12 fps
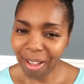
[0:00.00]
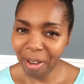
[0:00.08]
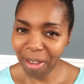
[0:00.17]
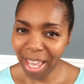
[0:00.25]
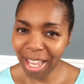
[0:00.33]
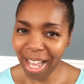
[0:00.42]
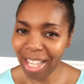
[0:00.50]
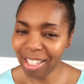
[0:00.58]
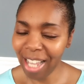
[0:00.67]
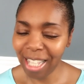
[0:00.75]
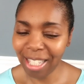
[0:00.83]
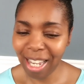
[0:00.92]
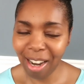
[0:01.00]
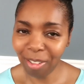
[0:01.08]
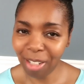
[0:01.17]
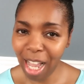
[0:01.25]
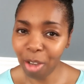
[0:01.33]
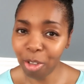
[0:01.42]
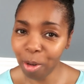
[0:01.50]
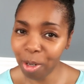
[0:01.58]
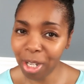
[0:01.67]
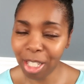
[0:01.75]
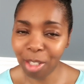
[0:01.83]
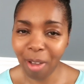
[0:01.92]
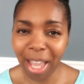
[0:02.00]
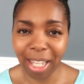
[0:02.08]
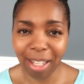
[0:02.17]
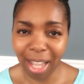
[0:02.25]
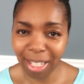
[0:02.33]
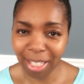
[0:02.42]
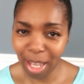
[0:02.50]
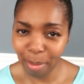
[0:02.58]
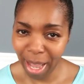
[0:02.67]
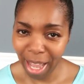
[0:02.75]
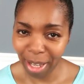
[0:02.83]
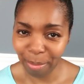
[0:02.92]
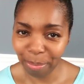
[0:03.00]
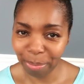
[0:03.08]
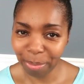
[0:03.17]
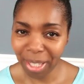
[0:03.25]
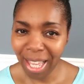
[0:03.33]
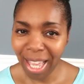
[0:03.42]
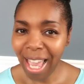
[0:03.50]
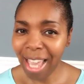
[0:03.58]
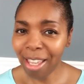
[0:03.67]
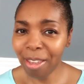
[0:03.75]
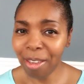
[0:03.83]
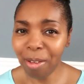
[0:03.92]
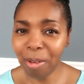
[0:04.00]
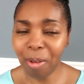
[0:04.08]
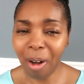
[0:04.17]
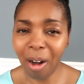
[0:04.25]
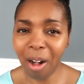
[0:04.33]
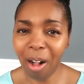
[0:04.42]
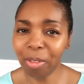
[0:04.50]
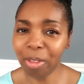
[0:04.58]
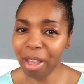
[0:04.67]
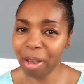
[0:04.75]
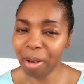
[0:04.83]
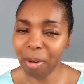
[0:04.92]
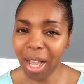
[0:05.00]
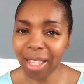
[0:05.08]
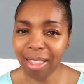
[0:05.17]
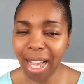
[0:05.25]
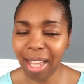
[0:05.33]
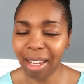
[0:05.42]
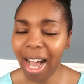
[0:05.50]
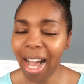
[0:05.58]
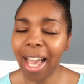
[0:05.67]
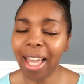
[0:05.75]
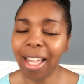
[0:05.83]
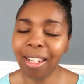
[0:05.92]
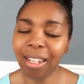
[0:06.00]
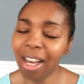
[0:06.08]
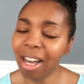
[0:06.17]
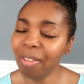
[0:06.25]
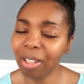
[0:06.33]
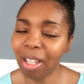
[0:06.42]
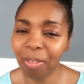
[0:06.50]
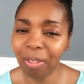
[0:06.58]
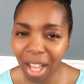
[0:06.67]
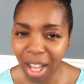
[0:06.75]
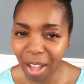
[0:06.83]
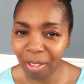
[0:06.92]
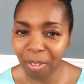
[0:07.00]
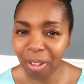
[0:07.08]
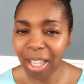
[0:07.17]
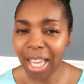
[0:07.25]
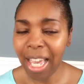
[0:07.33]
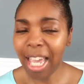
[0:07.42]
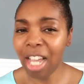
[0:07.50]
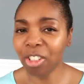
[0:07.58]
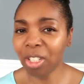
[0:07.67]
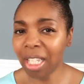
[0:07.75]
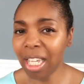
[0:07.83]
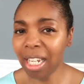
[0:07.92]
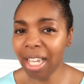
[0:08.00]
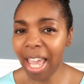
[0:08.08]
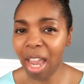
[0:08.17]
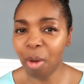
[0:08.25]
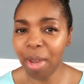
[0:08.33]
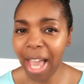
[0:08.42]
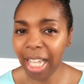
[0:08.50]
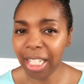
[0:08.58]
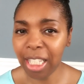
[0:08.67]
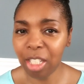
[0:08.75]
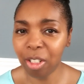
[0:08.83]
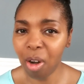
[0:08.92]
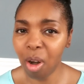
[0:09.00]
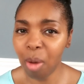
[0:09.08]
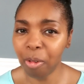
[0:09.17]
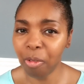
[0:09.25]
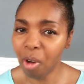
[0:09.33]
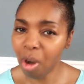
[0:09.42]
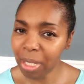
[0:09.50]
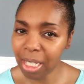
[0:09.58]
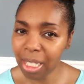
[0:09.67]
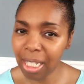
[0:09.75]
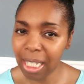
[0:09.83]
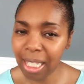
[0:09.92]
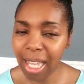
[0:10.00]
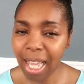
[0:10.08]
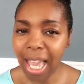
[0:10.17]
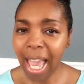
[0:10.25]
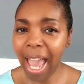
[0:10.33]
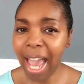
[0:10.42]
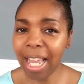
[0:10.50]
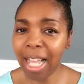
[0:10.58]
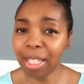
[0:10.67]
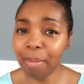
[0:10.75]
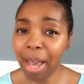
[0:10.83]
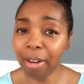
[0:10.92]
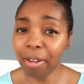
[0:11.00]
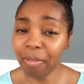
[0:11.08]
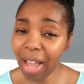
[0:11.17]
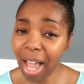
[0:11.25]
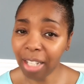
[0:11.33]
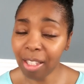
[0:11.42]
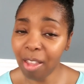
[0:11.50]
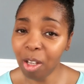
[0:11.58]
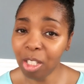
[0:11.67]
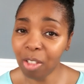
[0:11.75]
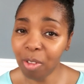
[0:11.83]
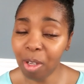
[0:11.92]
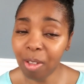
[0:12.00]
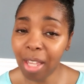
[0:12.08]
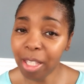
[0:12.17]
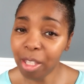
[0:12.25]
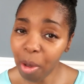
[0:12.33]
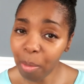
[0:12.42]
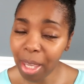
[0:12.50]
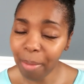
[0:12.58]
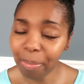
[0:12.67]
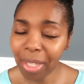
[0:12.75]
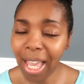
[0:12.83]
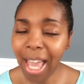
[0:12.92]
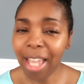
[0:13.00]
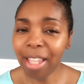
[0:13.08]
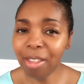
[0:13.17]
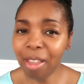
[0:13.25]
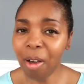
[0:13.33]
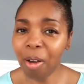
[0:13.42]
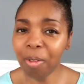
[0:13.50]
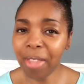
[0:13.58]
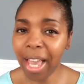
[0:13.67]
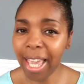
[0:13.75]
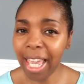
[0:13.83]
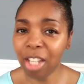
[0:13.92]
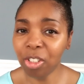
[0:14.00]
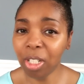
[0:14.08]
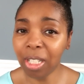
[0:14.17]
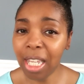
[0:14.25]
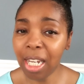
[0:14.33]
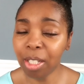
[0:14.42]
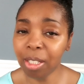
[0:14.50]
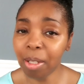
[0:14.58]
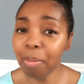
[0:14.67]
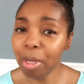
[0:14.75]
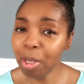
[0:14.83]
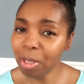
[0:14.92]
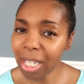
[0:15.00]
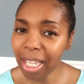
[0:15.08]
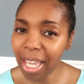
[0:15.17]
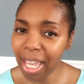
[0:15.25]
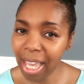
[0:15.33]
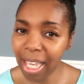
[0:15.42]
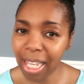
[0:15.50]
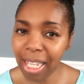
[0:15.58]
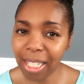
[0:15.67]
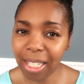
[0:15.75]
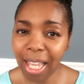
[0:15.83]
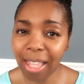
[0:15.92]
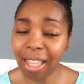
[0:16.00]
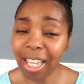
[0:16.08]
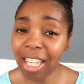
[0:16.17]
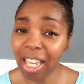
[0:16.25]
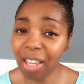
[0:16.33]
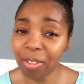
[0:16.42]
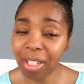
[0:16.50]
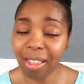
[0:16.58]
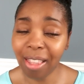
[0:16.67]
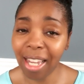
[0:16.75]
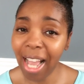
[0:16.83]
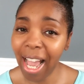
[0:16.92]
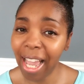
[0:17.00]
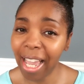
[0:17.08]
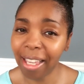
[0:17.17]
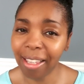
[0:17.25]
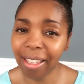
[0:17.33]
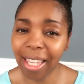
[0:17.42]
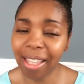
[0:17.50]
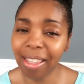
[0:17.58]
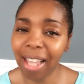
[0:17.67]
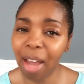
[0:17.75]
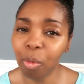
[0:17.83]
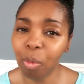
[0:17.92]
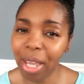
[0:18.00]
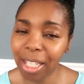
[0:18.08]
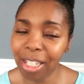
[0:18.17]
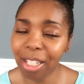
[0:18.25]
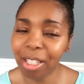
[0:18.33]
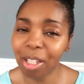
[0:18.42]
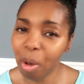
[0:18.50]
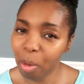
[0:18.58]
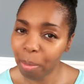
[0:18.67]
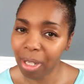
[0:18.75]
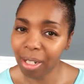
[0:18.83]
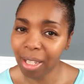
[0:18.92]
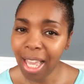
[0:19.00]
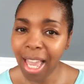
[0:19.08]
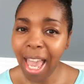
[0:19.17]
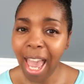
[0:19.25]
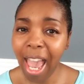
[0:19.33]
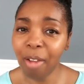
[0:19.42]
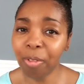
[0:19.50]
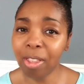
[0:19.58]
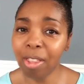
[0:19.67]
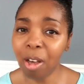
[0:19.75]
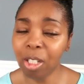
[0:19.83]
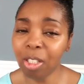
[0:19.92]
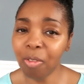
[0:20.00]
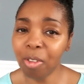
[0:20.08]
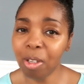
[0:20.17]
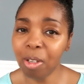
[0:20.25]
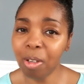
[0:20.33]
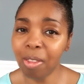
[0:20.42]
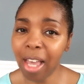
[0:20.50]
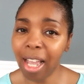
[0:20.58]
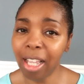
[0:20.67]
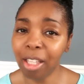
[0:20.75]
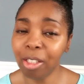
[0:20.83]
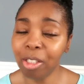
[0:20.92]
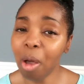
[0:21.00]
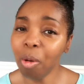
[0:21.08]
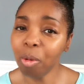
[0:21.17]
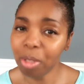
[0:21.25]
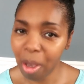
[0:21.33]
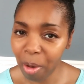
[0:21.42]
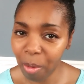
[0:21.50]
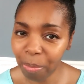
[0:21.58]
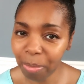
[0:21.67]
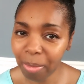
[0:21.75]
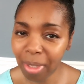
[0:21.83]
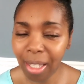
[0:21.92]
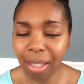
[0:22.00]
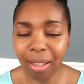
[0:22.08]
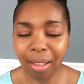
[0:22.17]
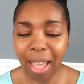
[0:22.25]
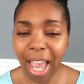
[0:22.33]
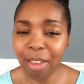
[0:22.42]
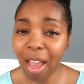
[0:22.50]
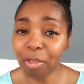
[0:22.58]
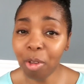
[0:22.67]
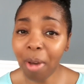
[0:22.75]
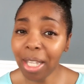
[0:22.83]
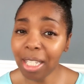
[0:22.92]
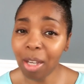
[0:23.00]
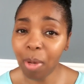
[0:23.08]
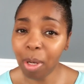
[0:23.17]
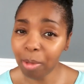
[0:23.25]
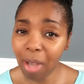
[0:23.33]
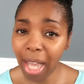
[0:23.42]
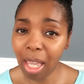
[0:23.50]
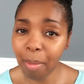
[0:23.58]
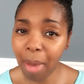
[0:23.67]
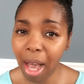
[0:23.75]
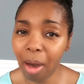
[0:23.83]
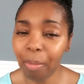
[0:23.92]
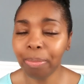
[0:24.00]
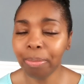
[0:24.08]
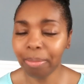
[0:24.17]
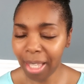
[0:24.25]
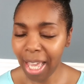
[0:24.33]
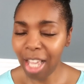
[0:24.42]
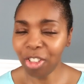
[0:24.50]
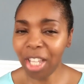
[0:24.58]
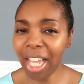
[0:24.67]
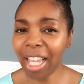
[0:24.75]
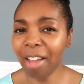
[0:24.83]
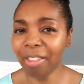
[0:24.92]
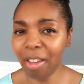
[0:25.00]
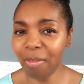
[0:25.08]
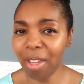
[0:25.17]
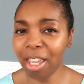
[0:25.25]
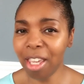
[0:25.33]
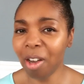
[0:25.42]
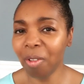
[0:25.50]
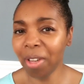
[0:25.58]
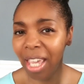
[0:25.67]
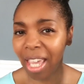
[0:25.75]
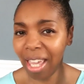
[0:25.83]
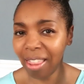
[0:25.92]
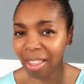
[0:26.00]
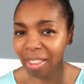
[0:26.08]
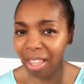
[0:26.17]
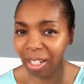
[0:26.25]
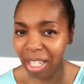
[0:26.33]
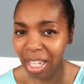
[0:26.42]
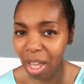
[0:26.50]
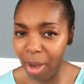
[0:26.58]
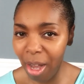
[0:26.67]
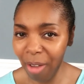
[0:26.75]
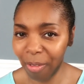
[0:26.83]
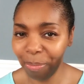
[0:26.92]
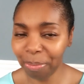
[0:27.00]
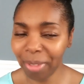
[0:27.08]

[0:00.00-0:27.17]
Okay guys, I said it out loud, you heard it, so I cannot take it back. You all know that I love, love, love Angelina and reacting to her performances. And as a matter of fact, those of you that know me know that Angelina's music is the gift that I cannot wait to open. And for those of you that don't know, and you have no idea what I'm talking about, check out that video in the link above.